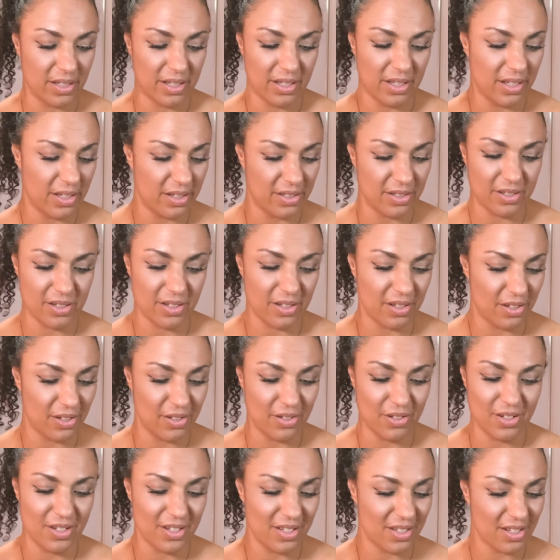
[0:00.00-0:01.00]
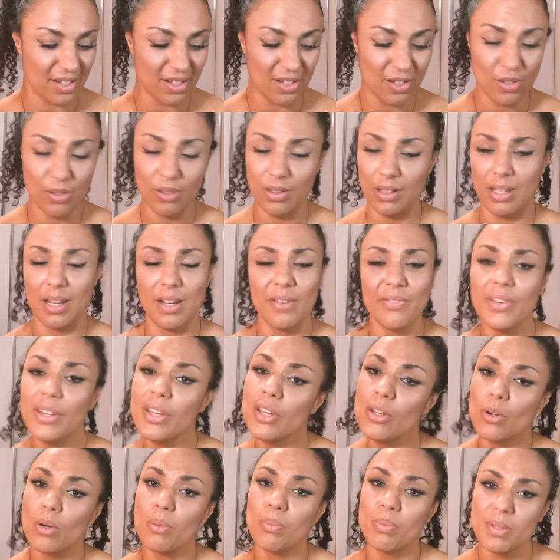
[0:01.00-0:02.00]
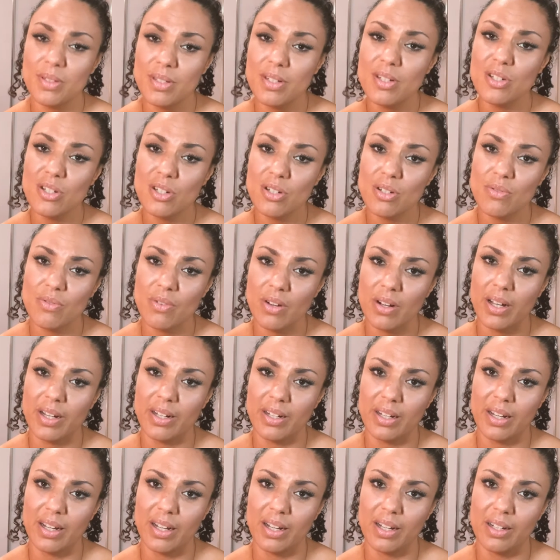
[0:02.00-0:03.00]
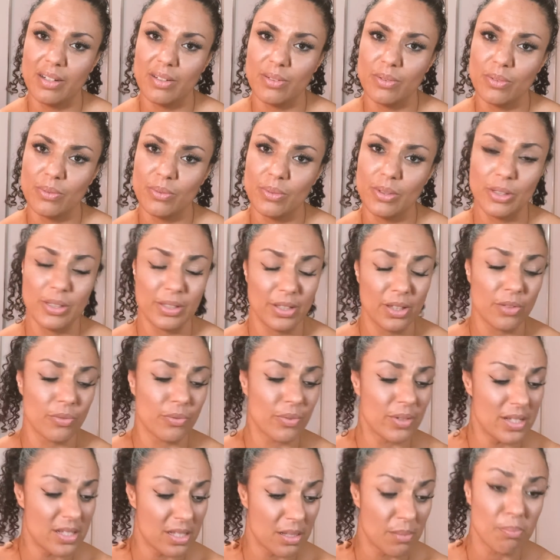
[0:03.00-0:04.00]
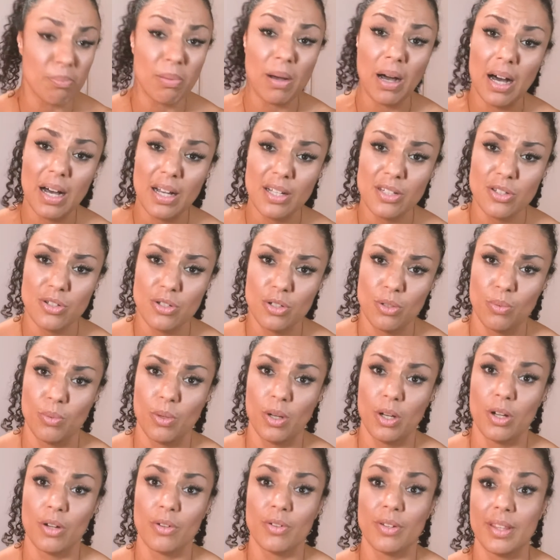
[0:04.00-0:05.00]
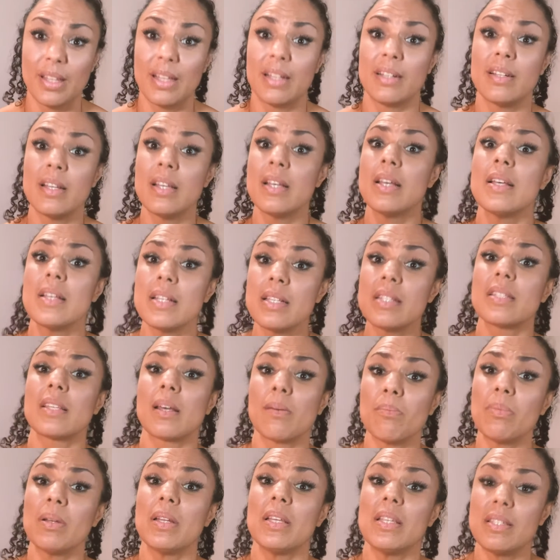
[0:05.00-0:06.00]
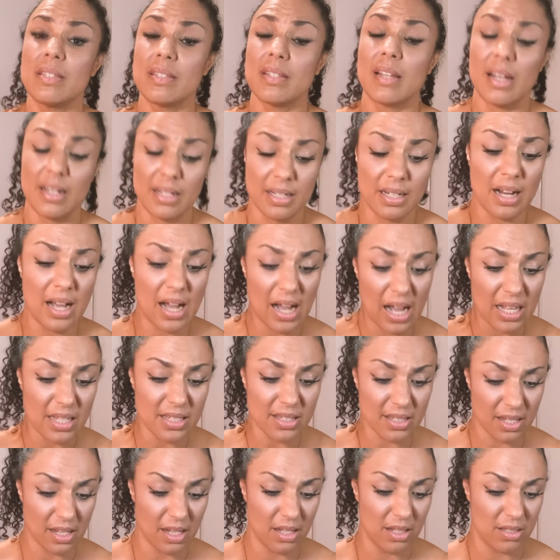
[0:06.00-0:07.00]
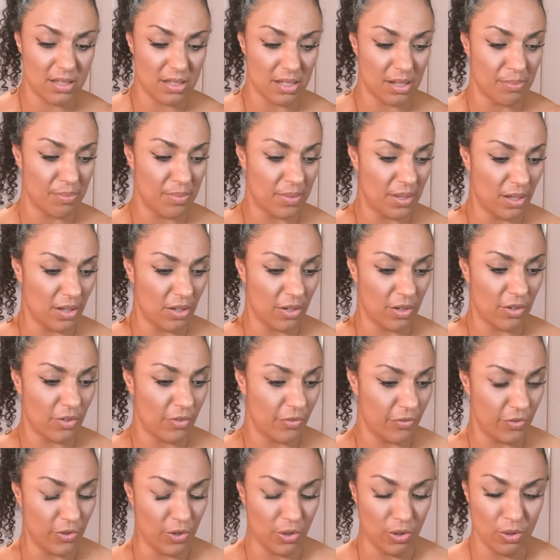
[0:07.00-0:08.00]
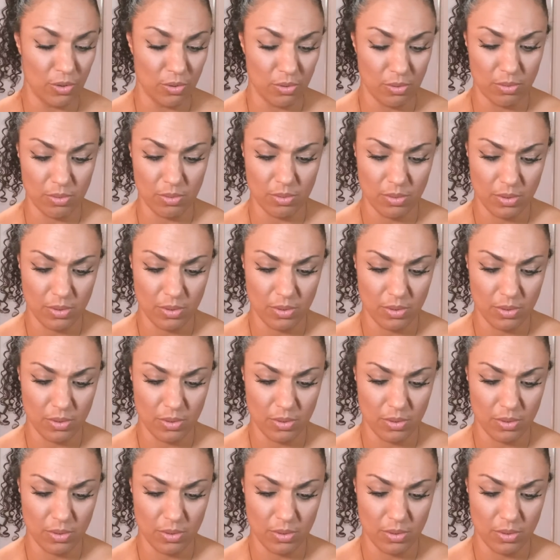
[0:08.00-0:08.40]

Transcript: And you're loving your position right now. Well, in the recent past you were, and then somebody started asking something of you.